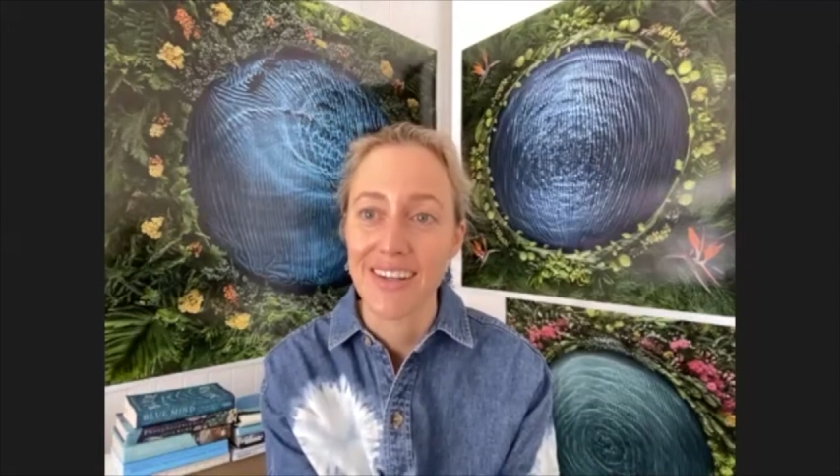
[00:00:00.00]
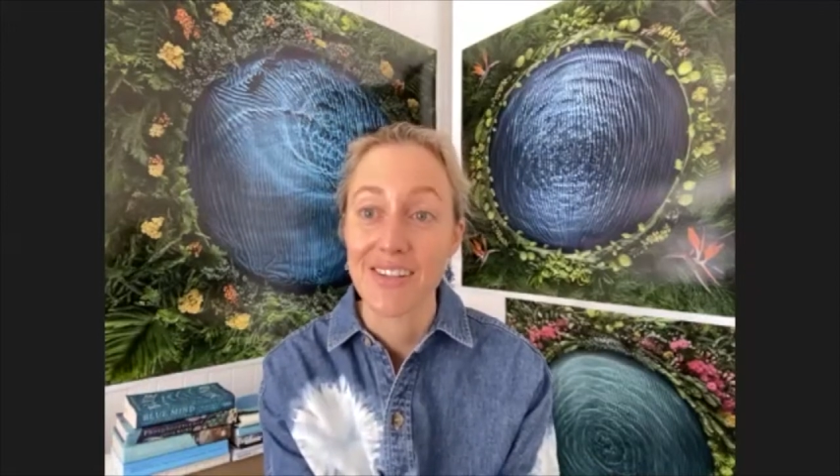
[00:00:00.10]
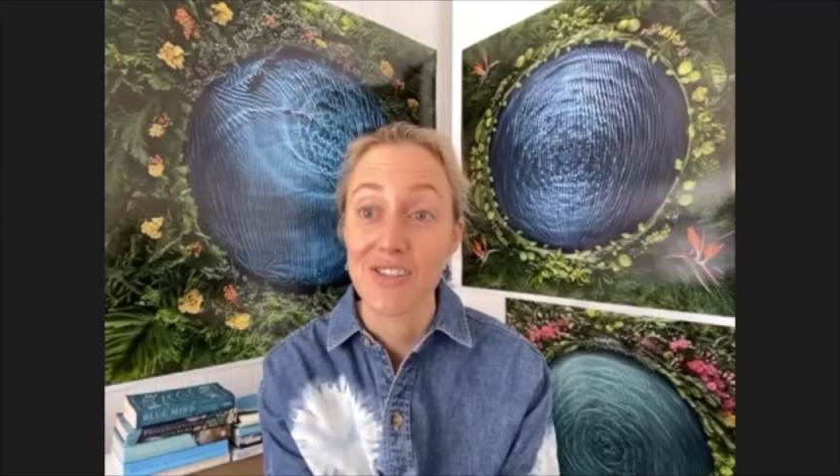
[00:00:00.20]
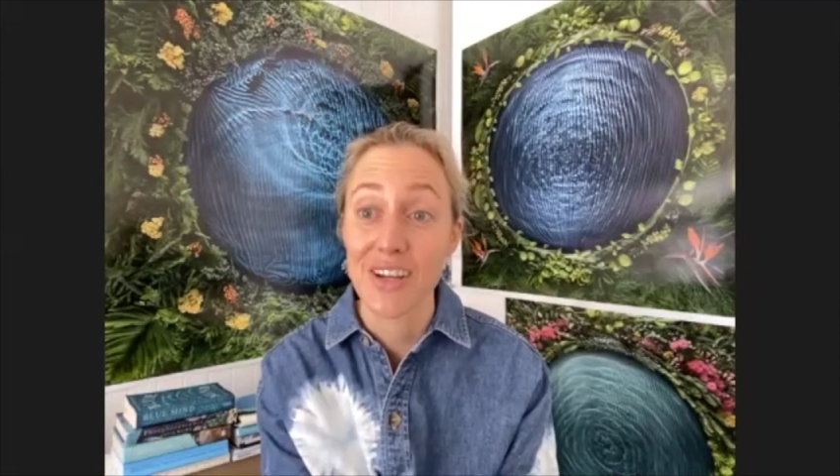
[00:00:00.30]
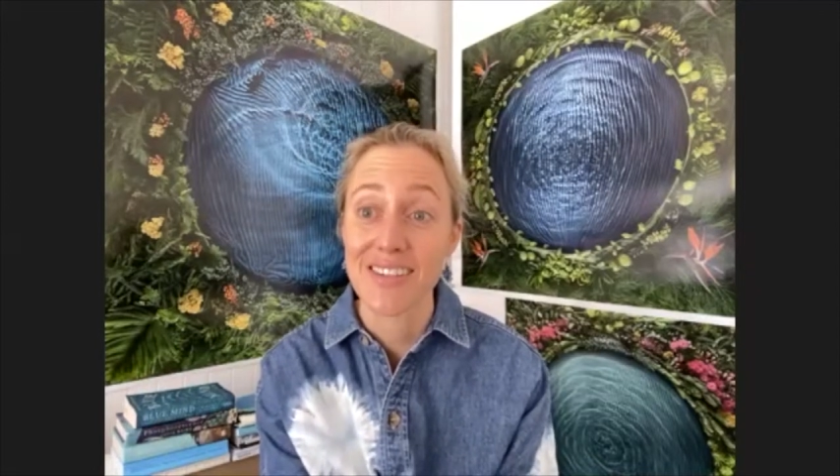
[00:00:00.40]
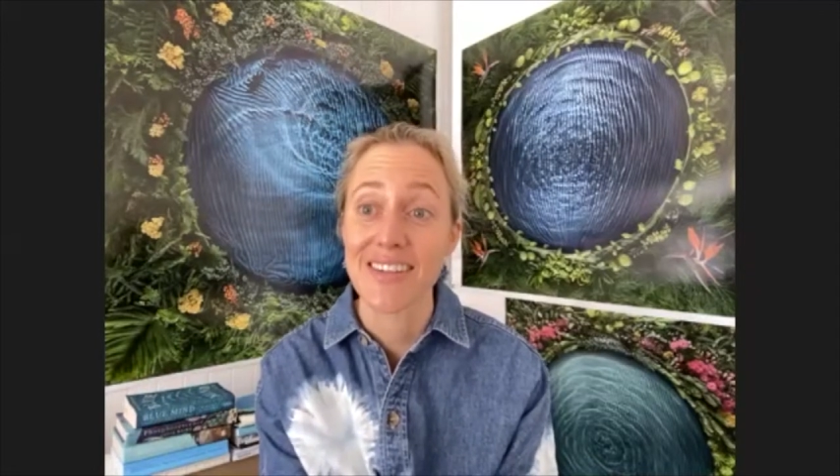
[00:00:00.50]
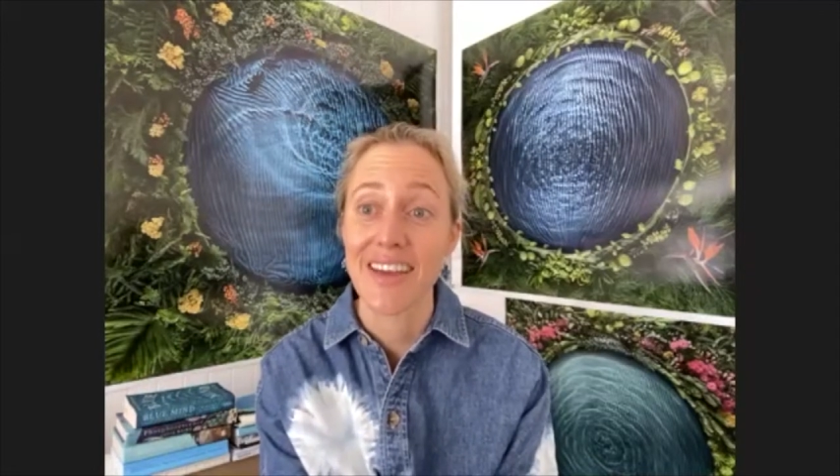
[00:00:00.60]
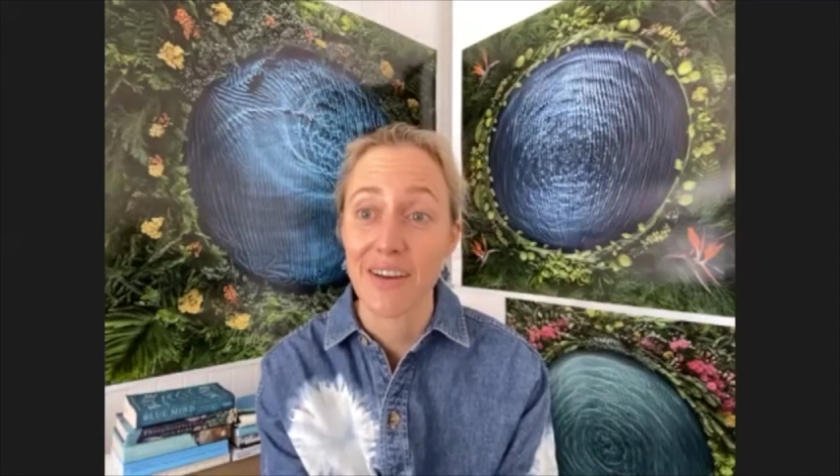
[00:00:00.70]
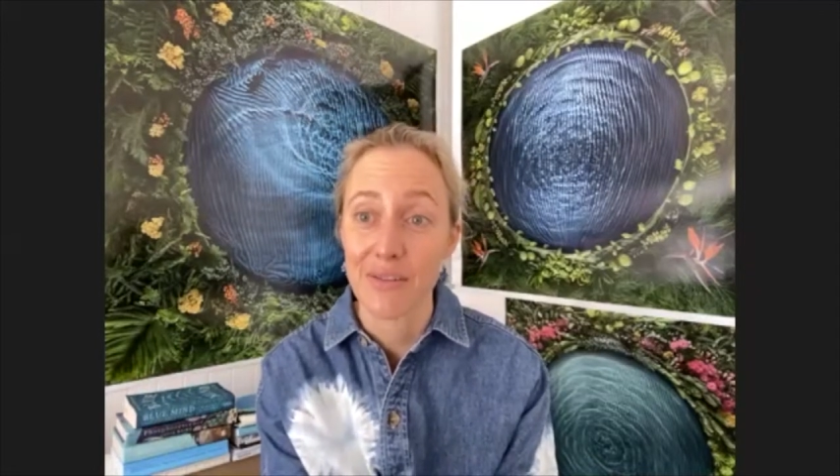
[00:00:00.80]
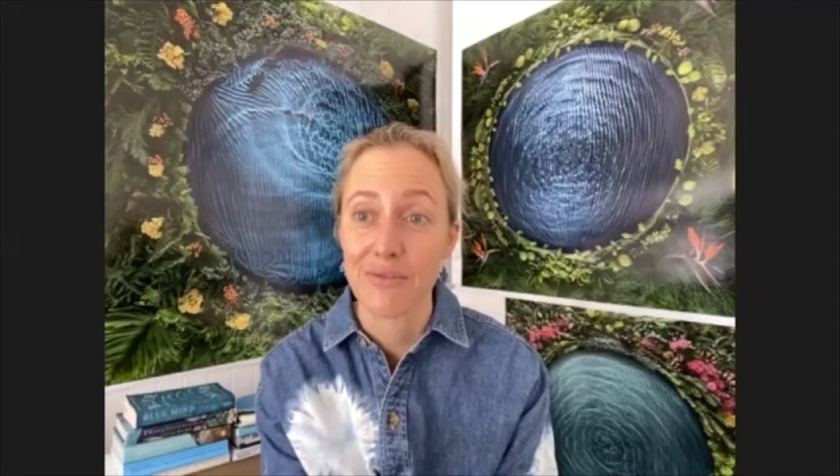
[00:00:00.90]
just
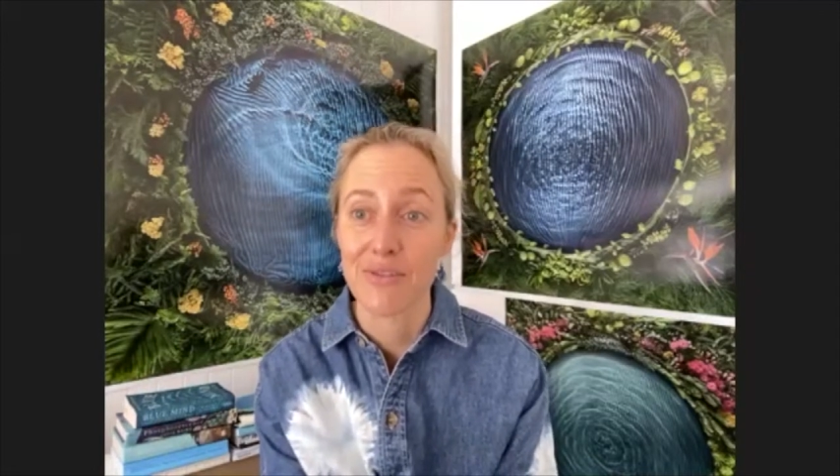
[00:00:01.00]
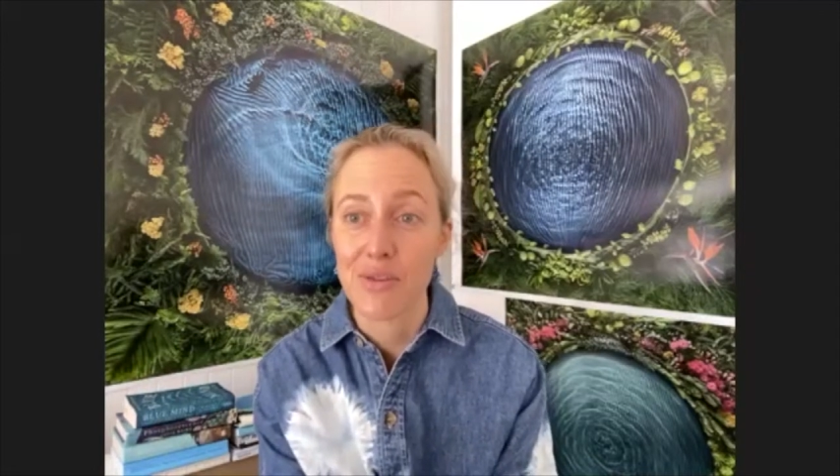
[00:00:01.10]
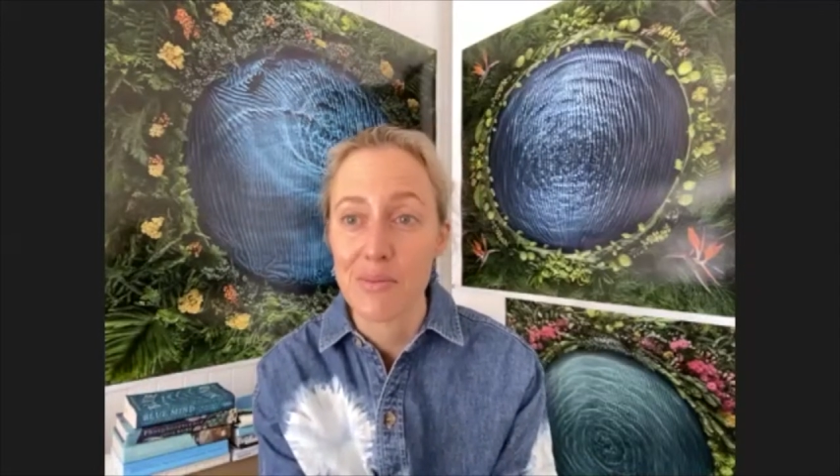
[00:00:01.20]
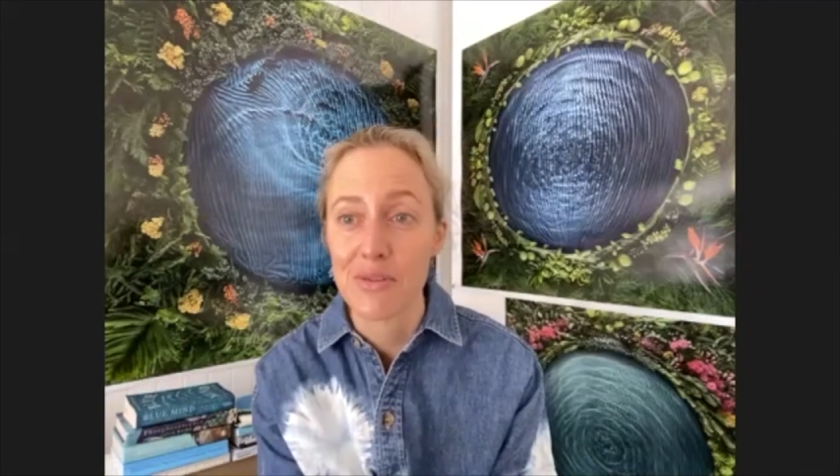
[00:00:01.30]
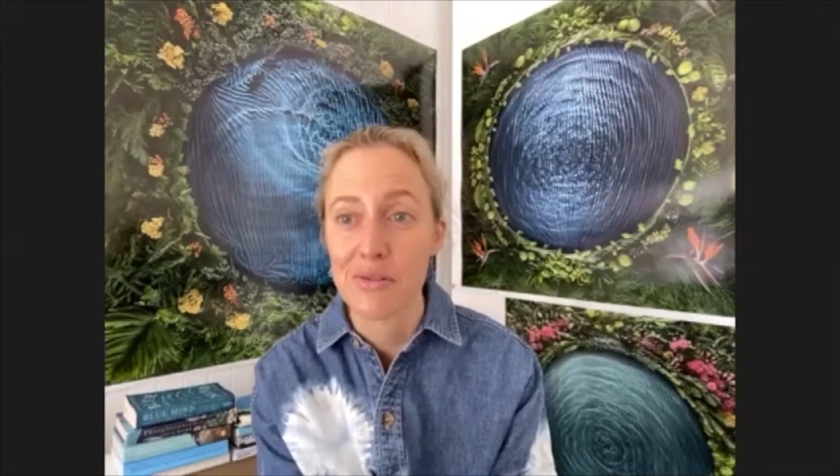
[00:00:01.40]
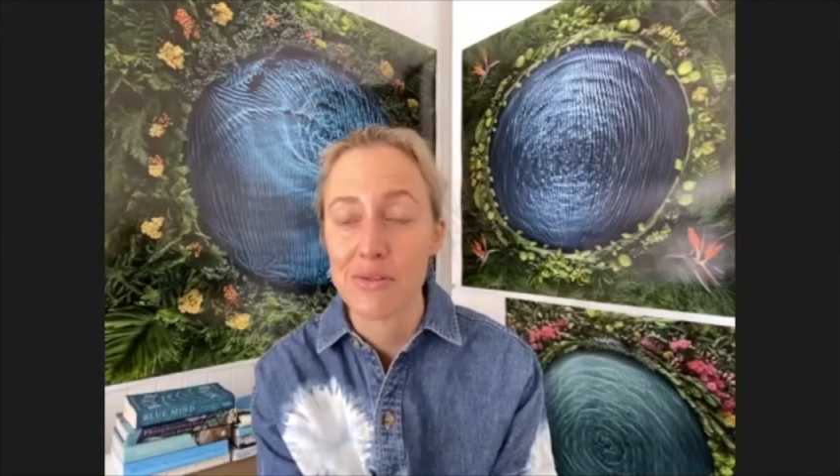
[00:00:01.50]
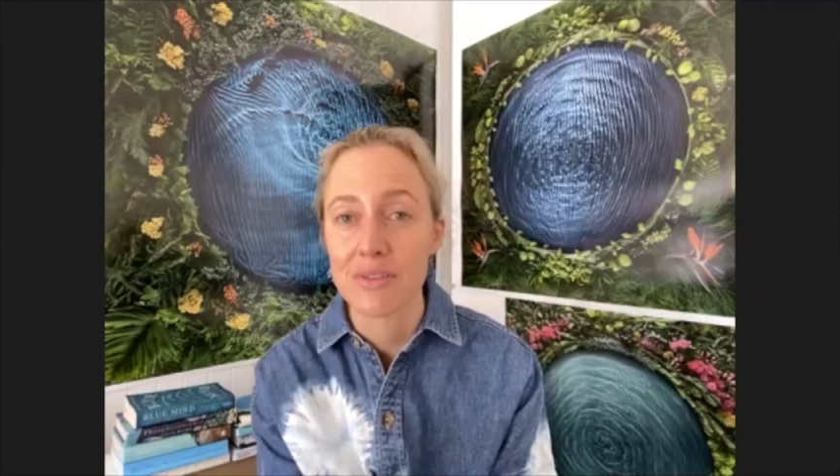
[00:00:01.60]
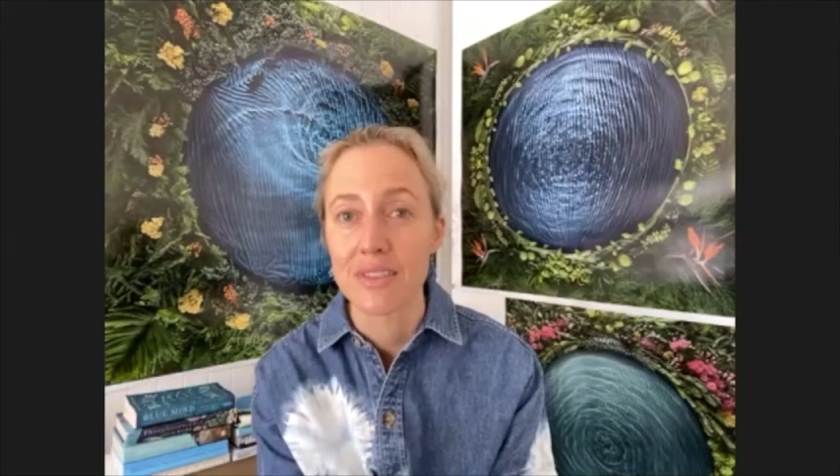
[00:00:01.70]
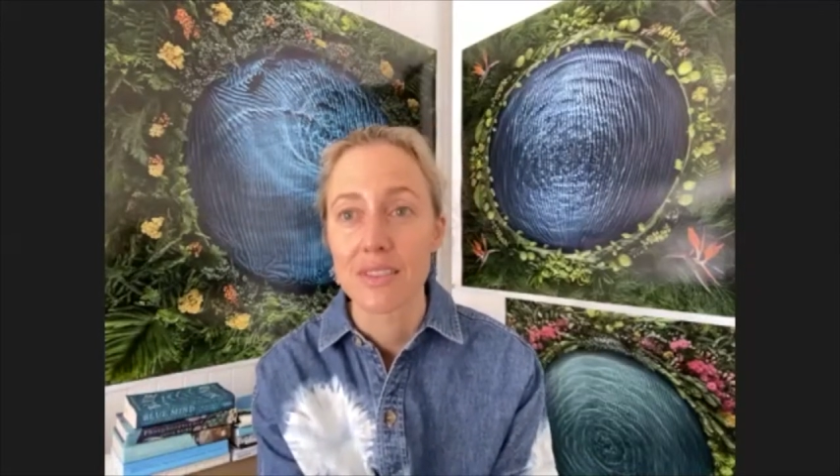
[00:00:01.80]
how phenomenal